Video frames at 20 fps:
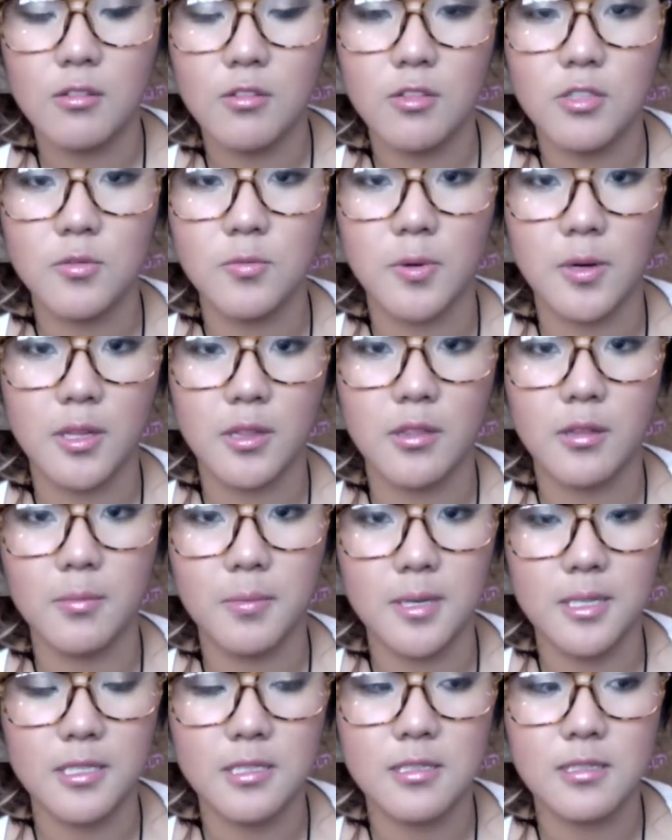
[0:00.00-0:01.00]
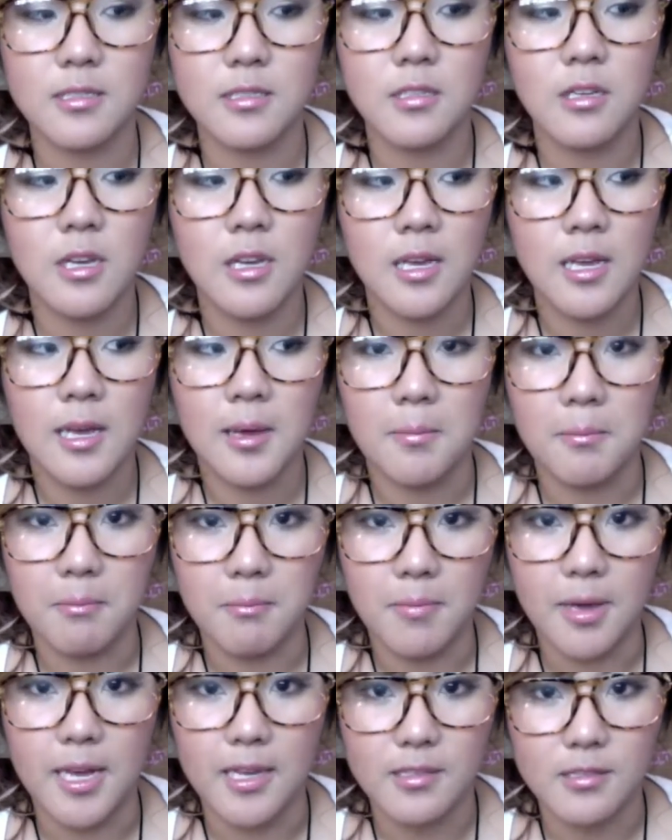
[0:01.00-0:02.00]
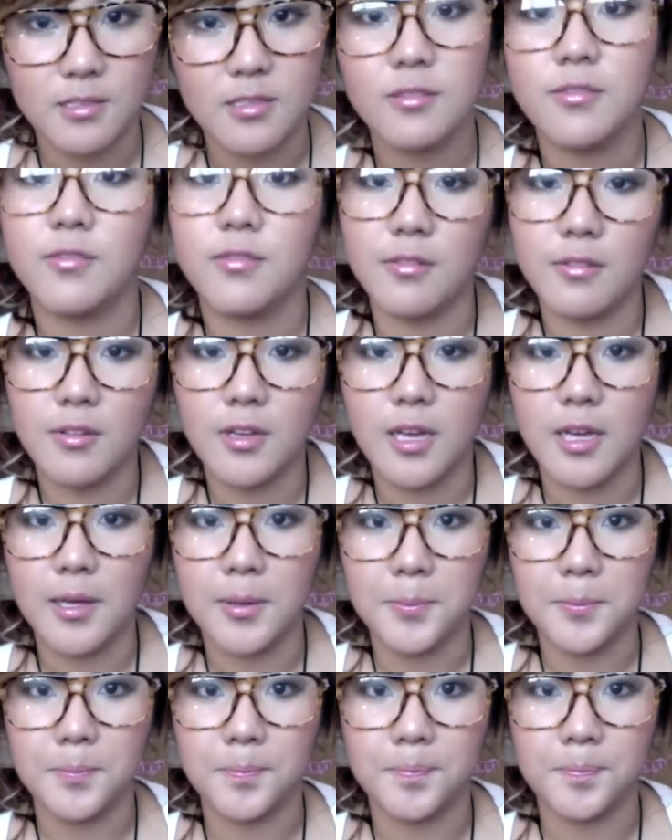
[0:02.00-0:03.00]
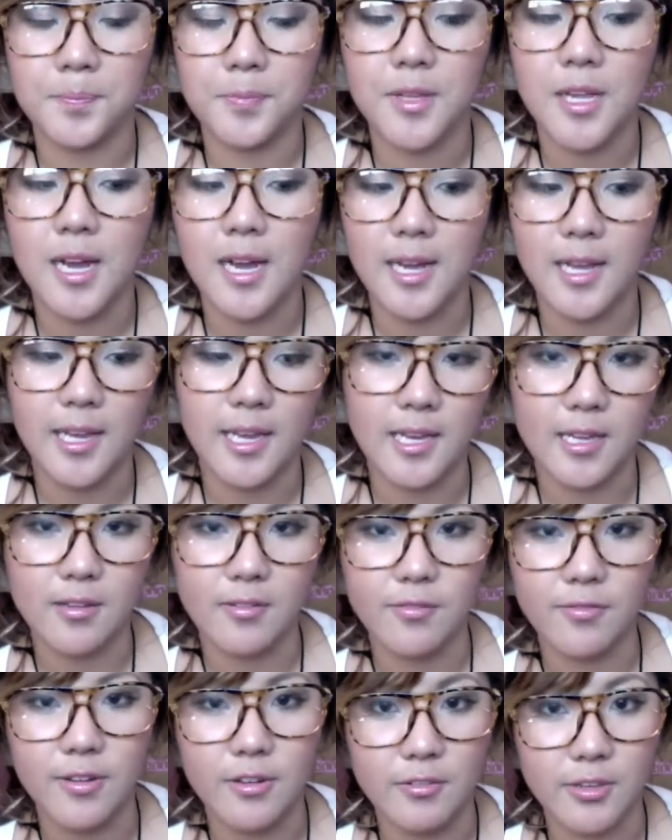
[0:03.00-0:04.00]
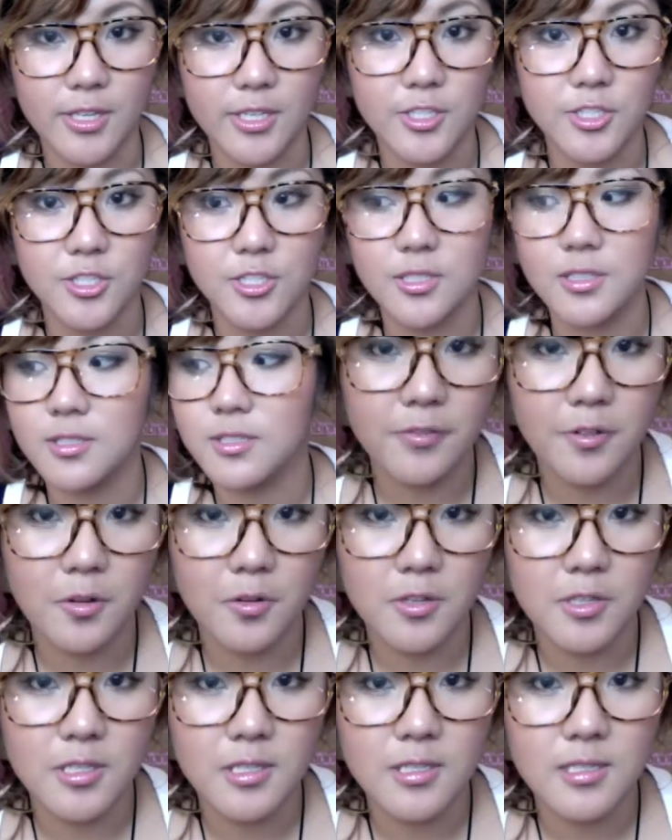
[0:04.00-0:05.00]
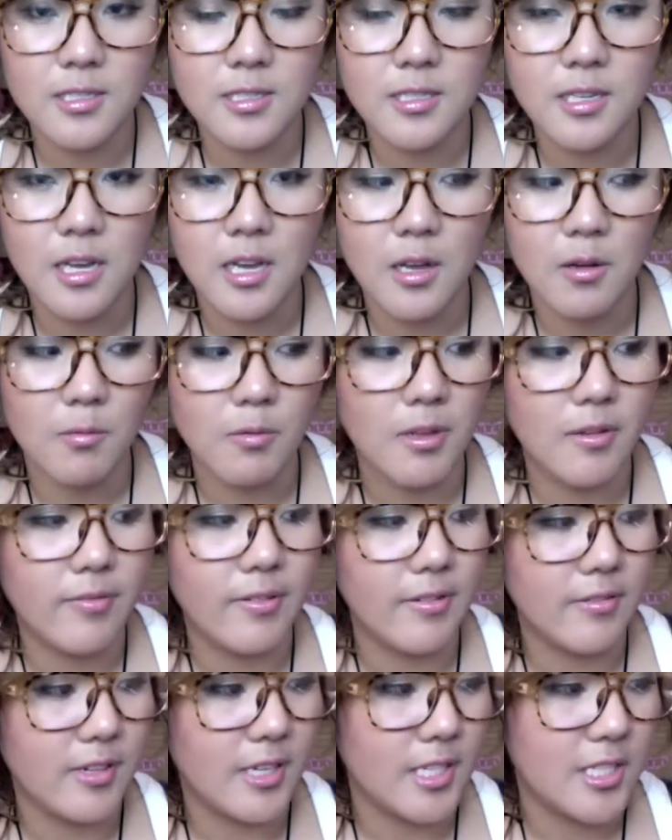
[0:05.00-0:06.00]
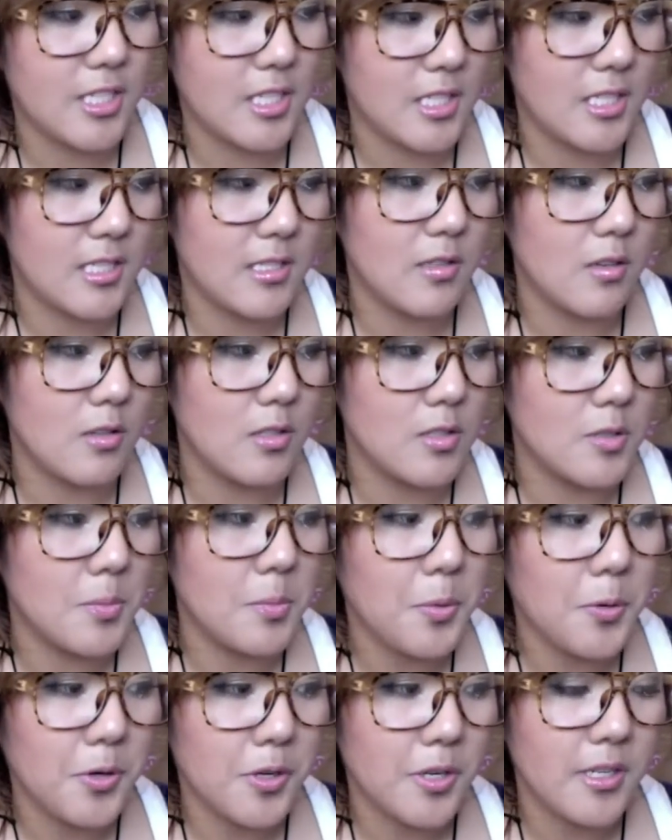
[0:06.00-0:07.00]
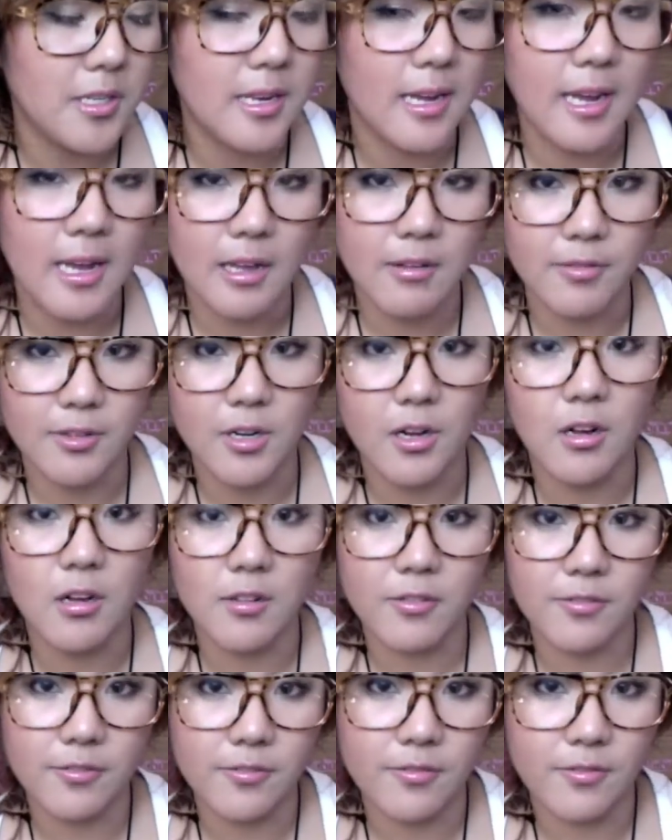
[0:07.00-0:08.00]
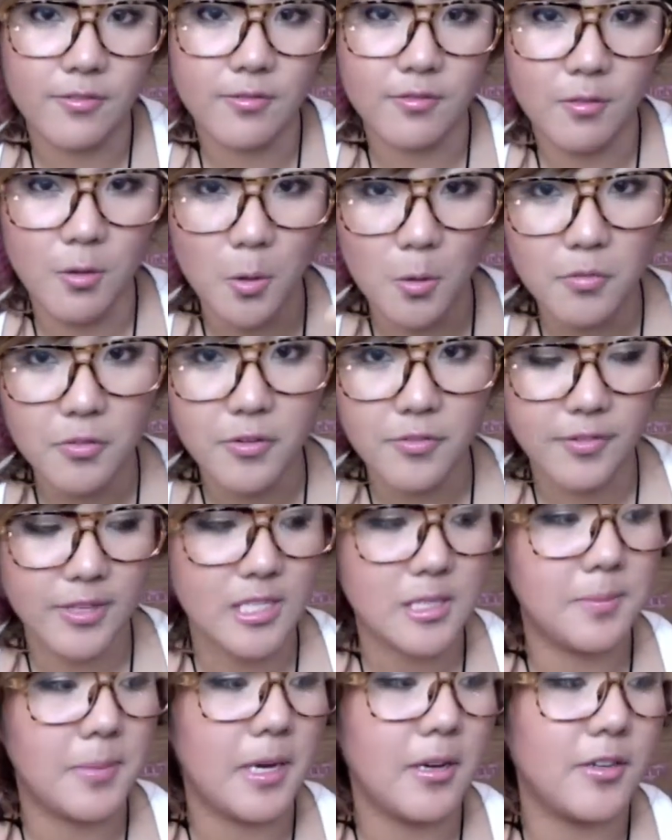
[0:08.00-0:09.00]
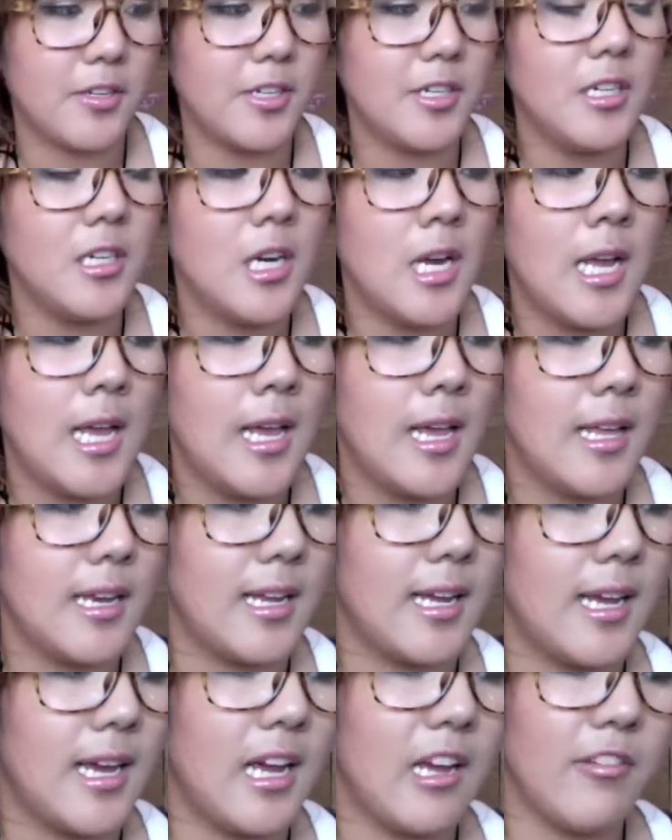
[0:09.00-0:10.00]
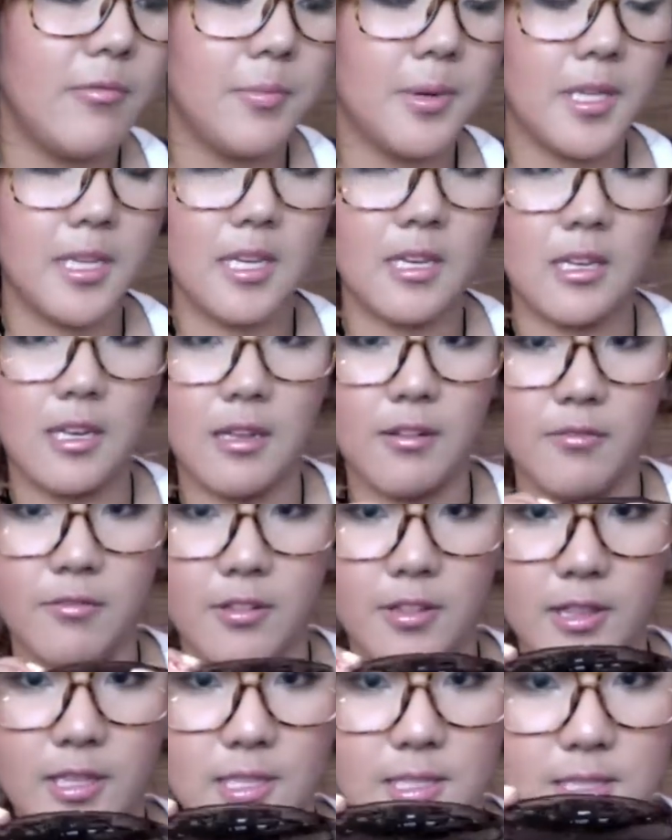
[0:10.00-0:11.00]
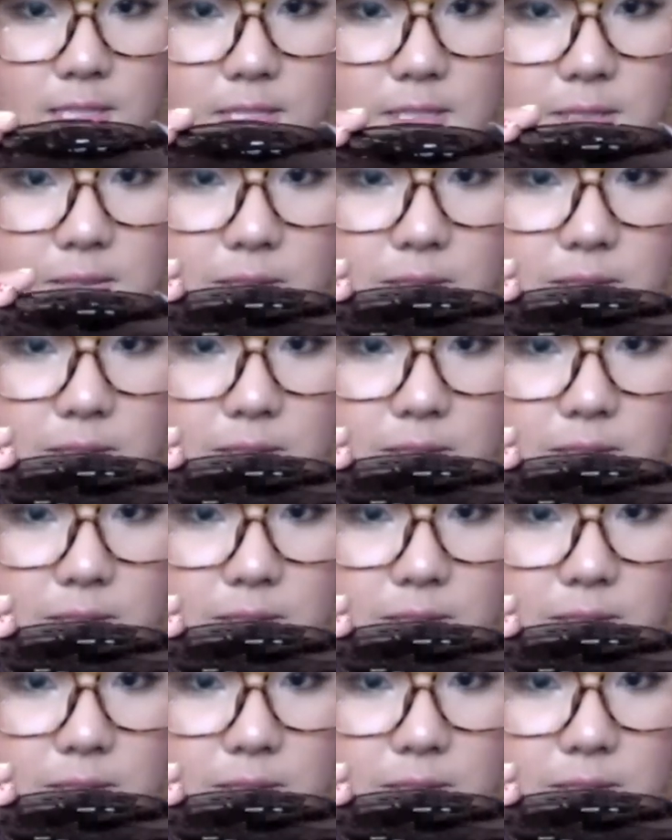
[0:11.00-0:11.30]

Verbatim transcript: Those are one of the best matte um, high-end foundations. Of course, with foundations, it's also important to have an all over face powder, and I have been in love with this.